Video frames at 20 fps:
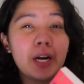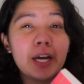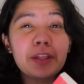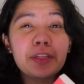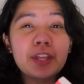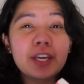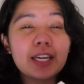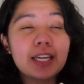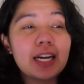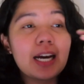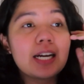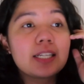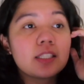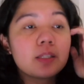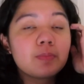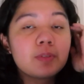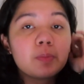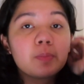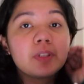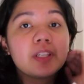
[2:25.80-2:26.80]
I think it has
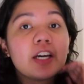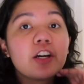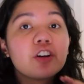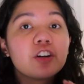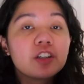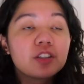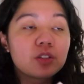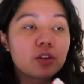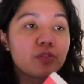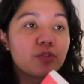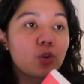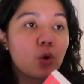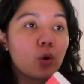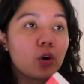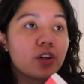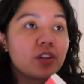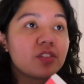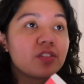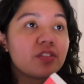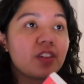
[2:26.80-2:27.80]
some similarities. Of
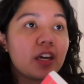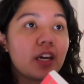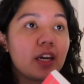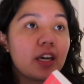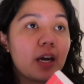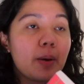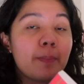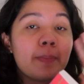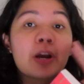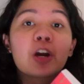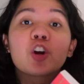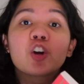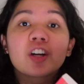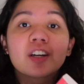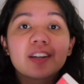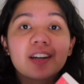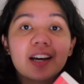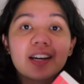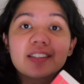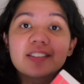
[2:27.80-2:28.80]
course, they
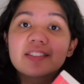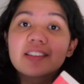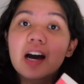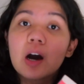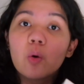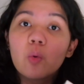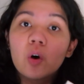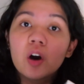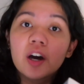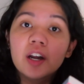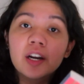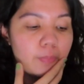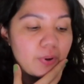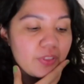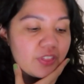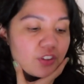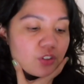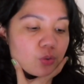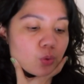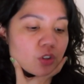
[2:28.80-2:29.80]
Americanized that one.
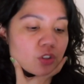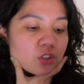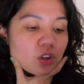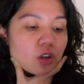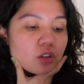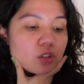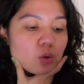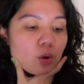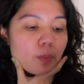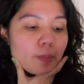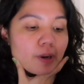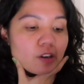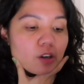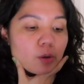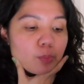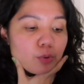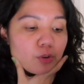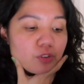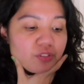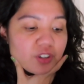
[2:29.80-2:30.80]
But this one is also about
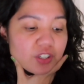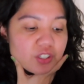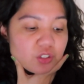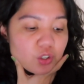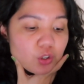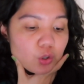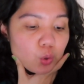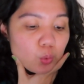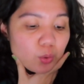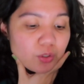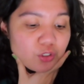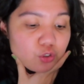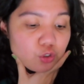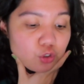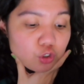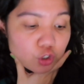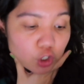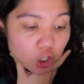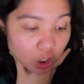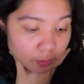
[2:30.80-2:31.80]
a professor who is
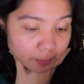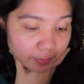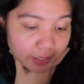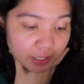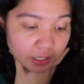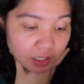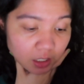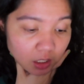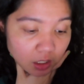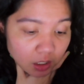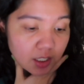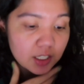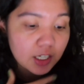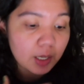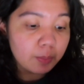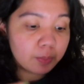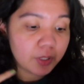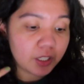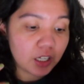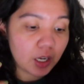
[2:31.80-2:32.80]
German
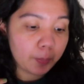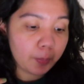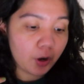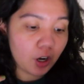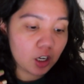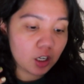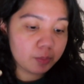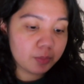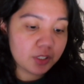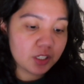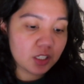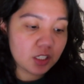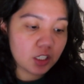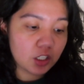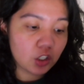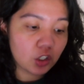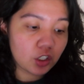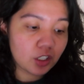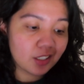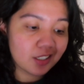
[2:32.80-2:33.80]
stumbling upon a
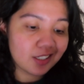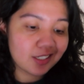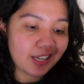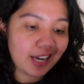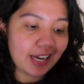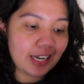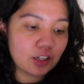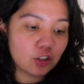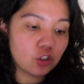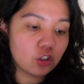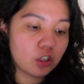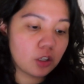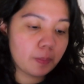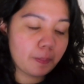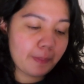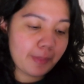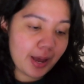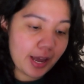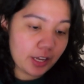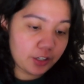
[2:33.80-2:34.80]
mysterious ancient
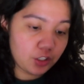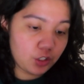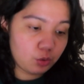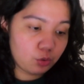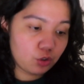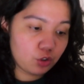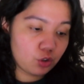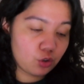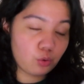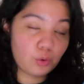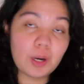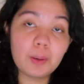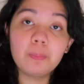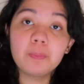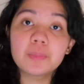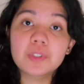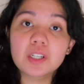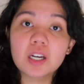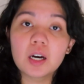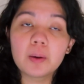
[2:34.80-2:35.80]

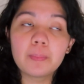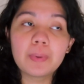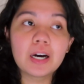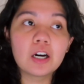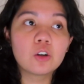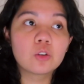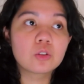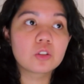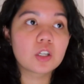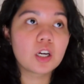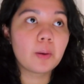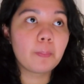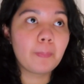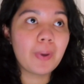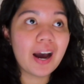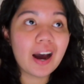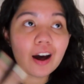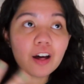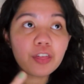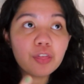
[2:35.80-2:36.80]
manuscript about a
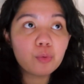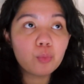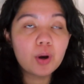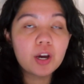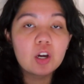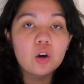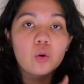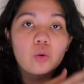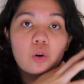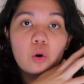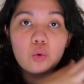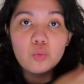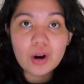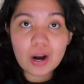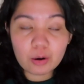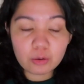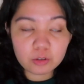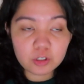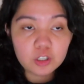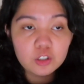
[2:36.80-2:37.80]
pathway or a
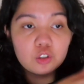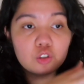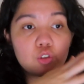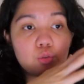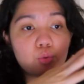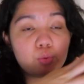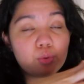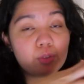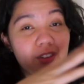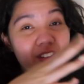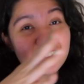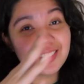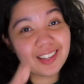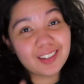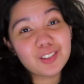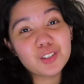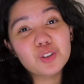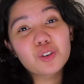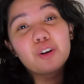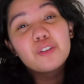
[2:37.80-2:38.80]
route to the
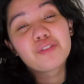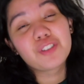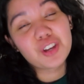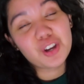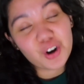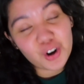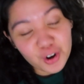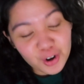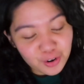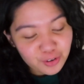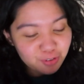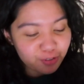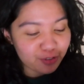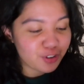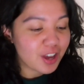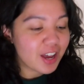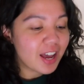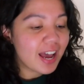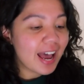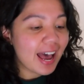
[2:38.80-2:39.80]
center of the earth,
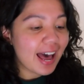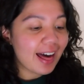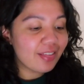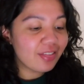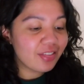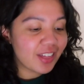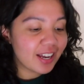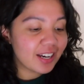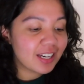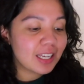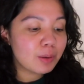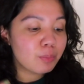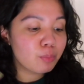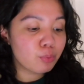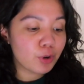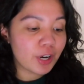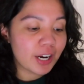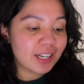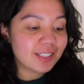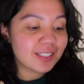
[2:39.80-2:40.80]
and then he
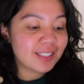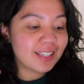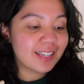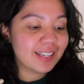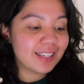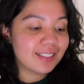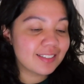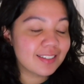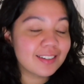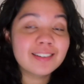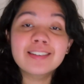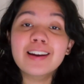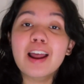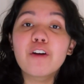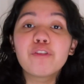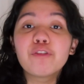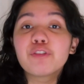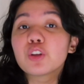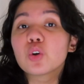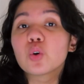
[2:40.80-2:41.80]
brings his
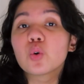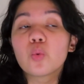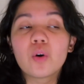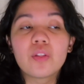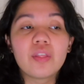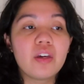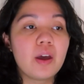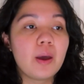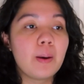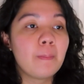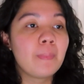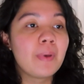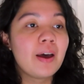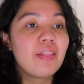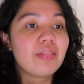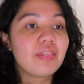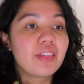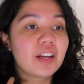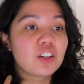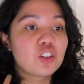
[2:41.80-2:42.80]
nephew with him
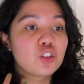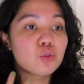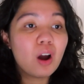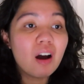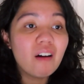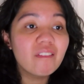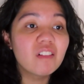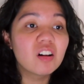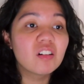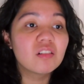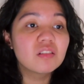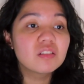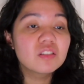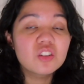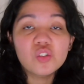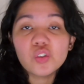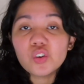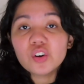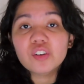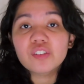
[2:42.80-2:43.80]
and they travel
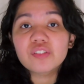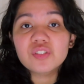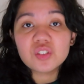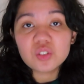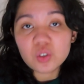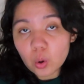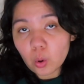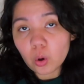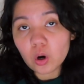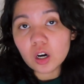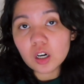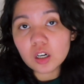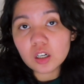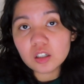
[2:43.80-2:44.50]
to the Earth's core.